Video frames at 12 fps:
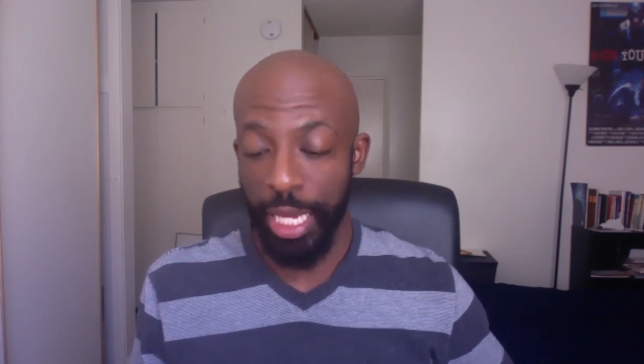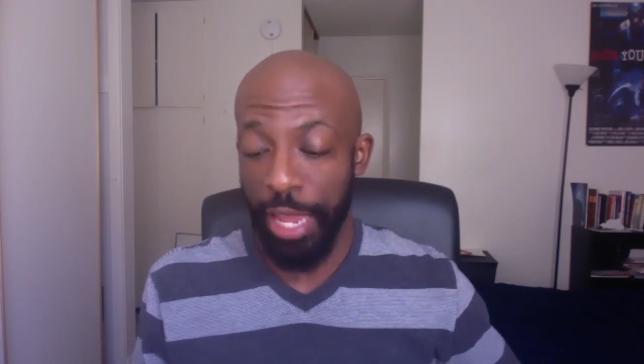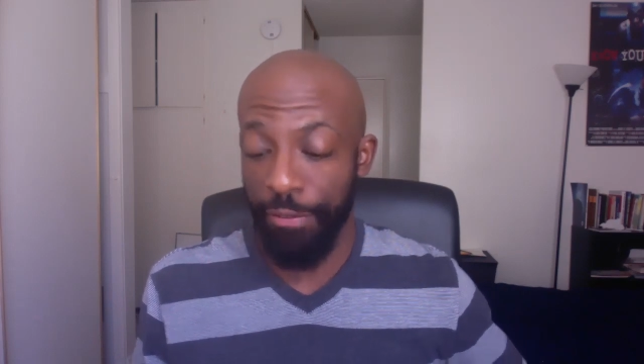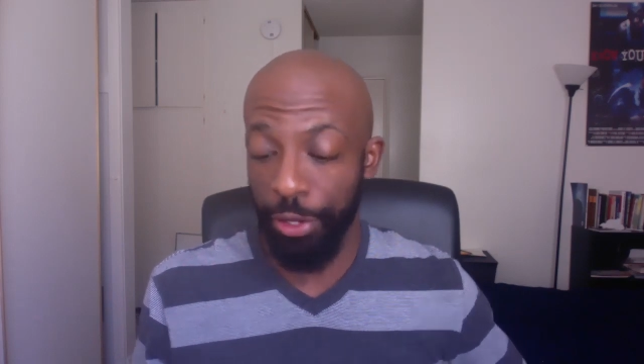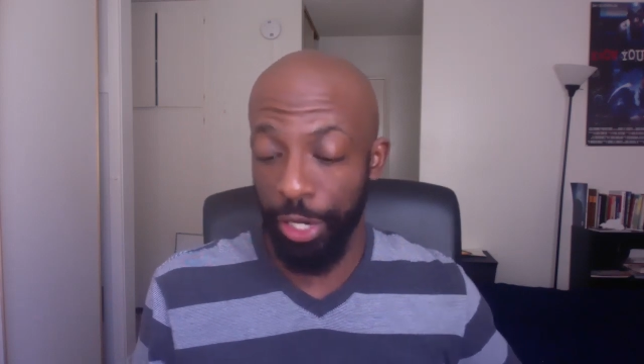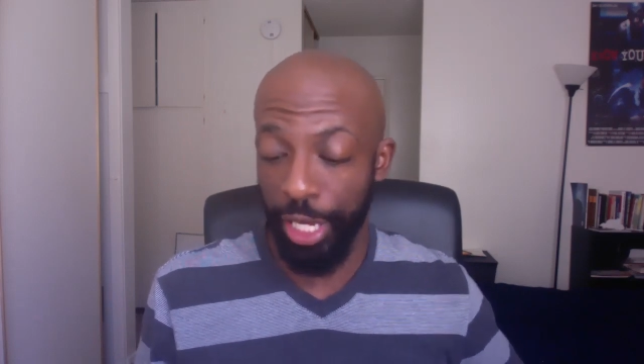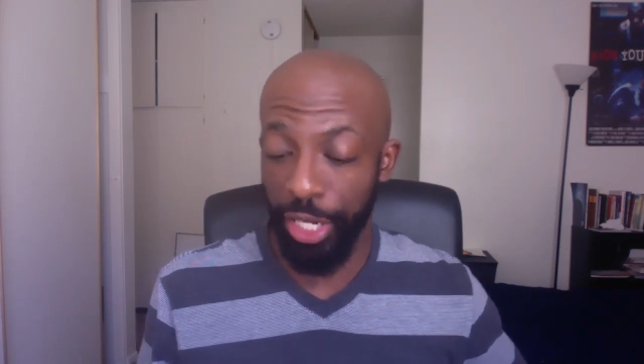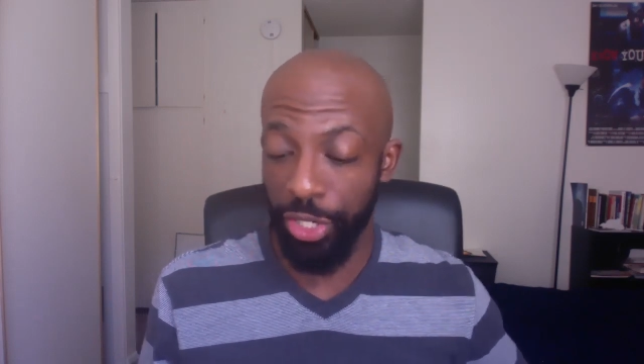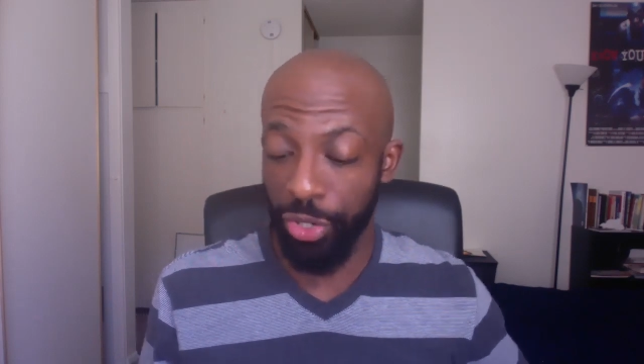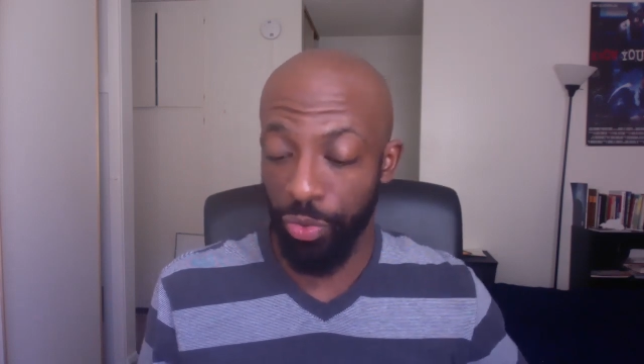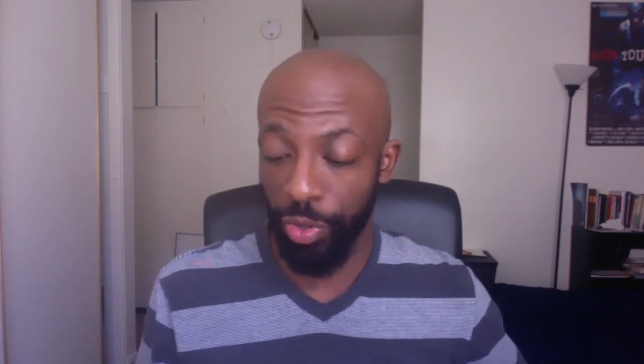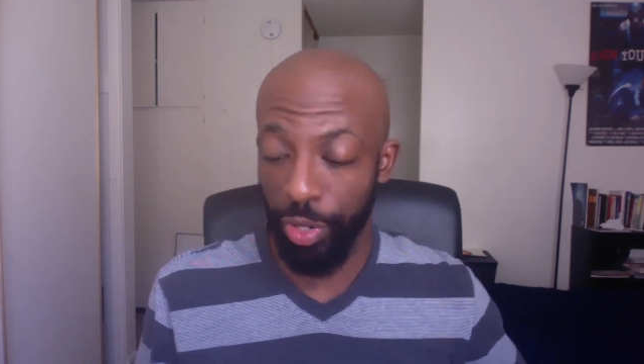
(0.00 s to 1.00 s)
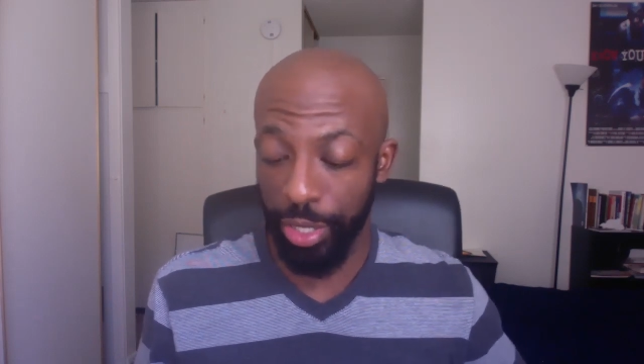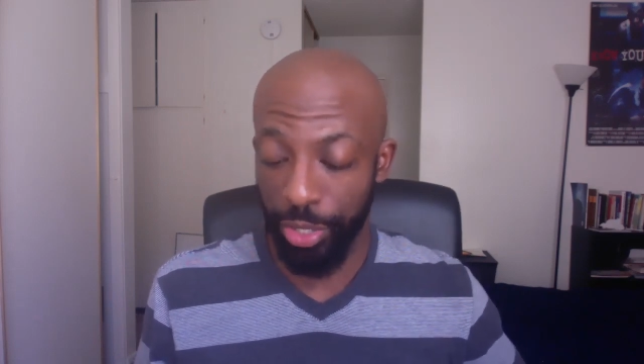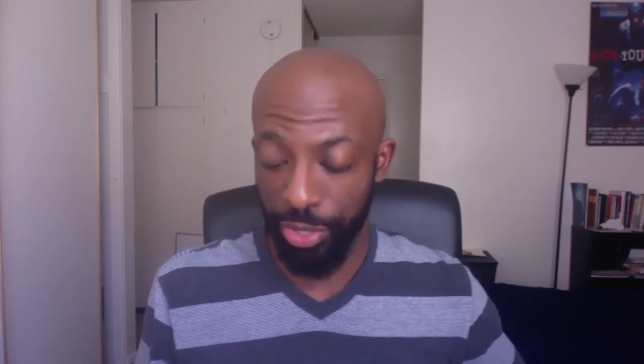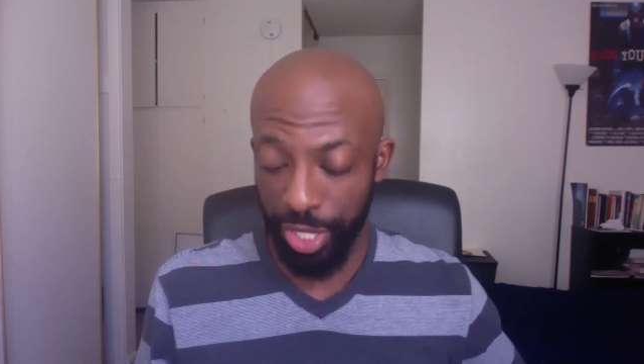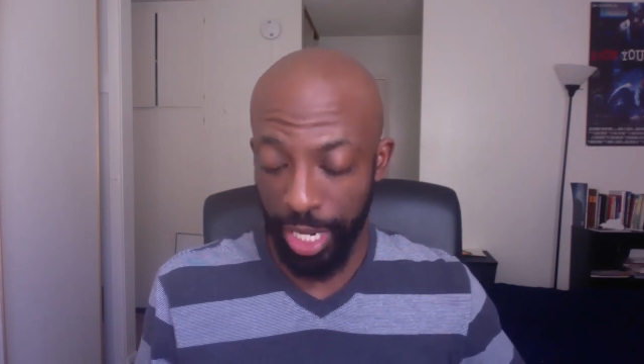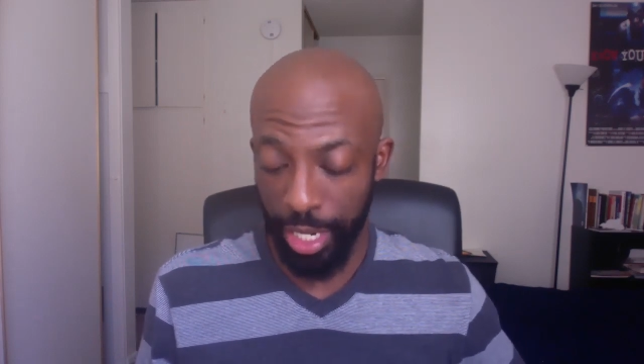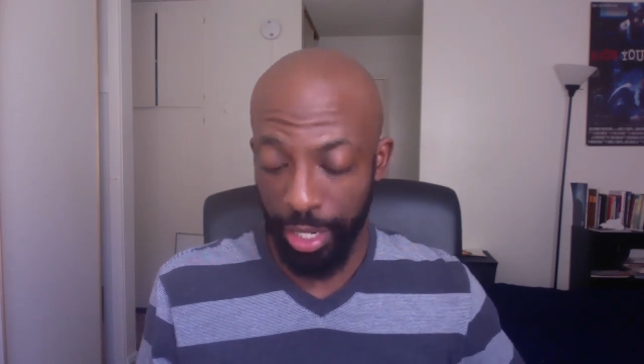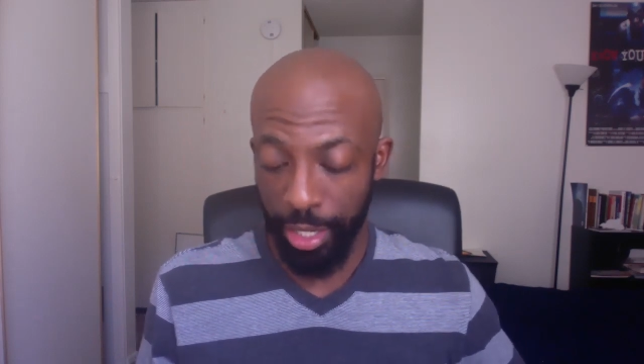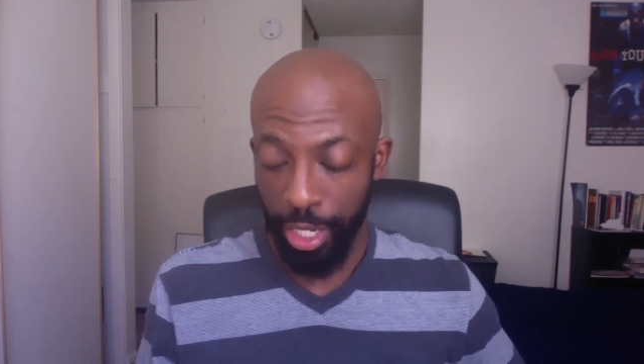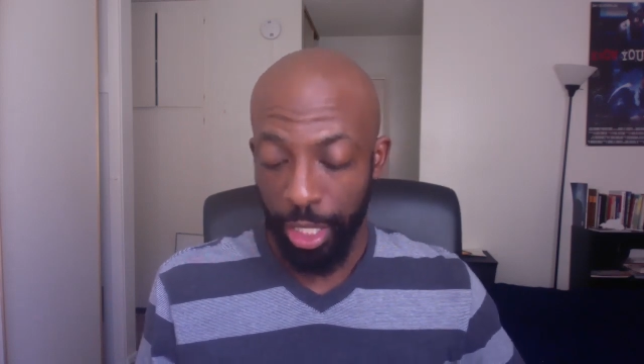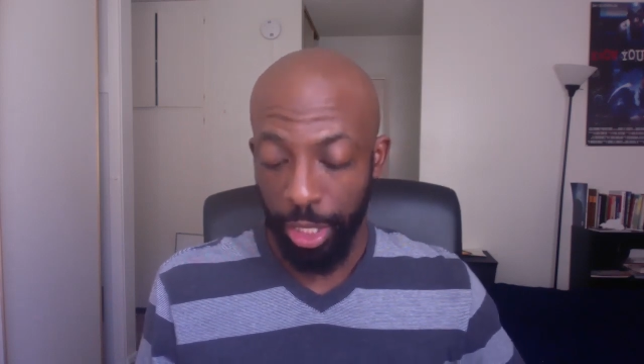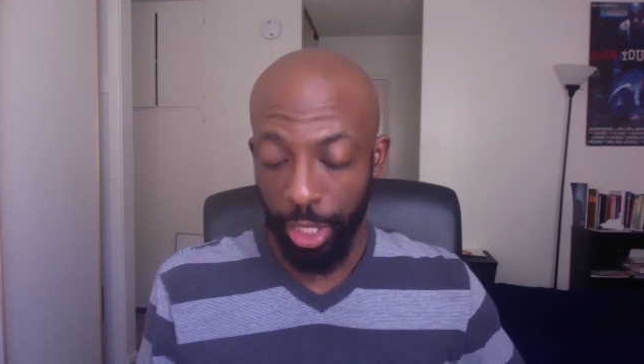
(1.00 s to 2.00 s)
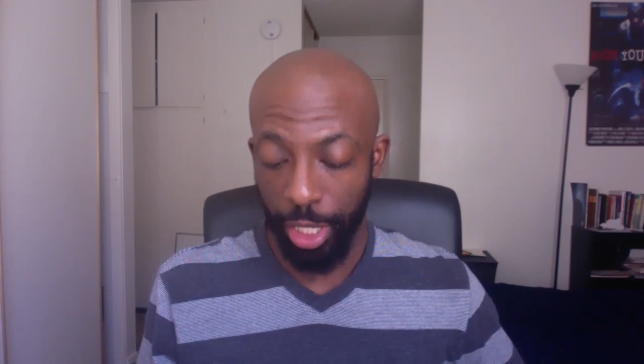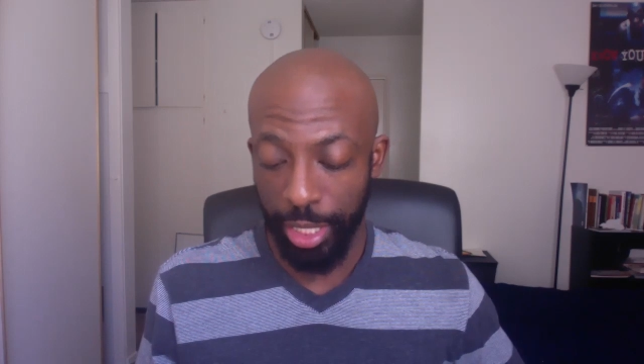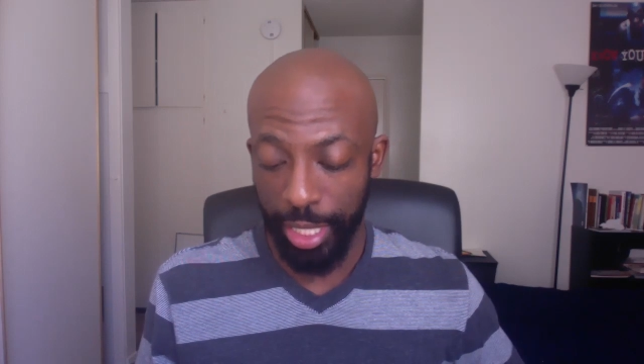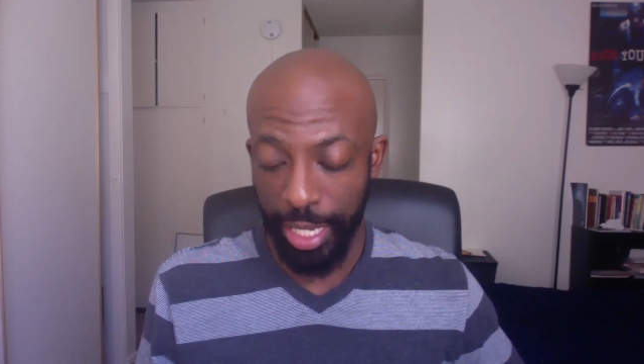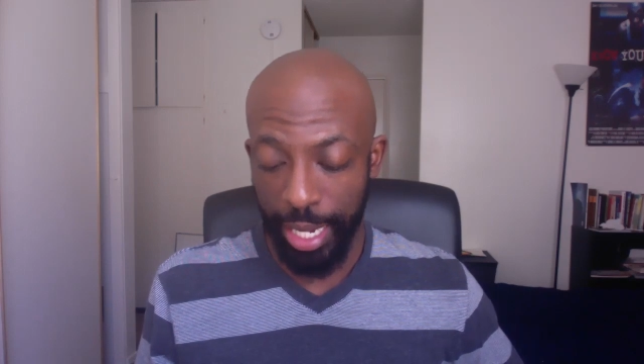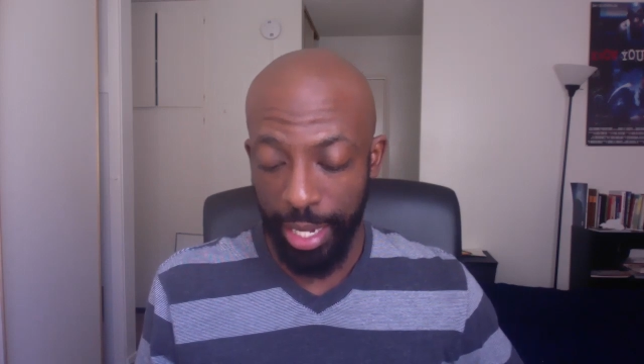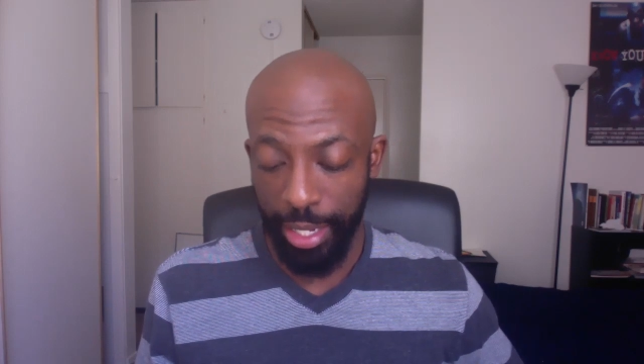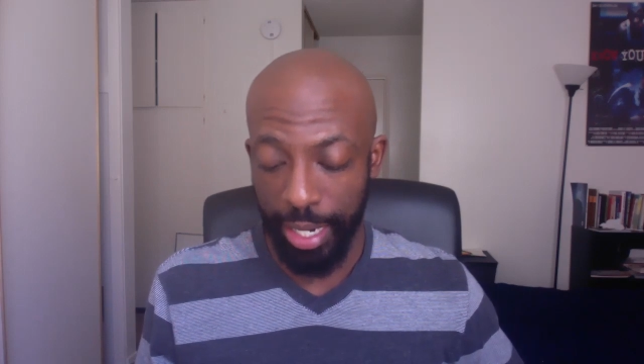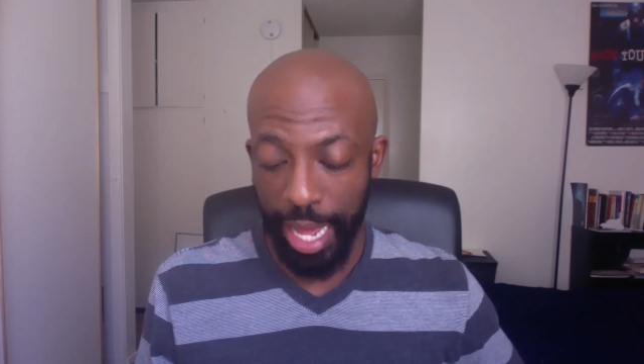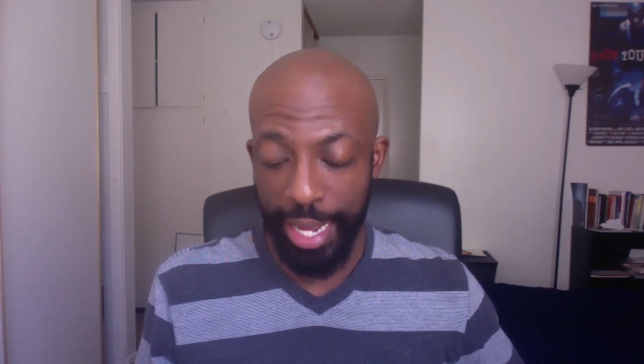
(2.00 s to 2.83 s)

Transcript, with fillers: If you need to understand, look at the end,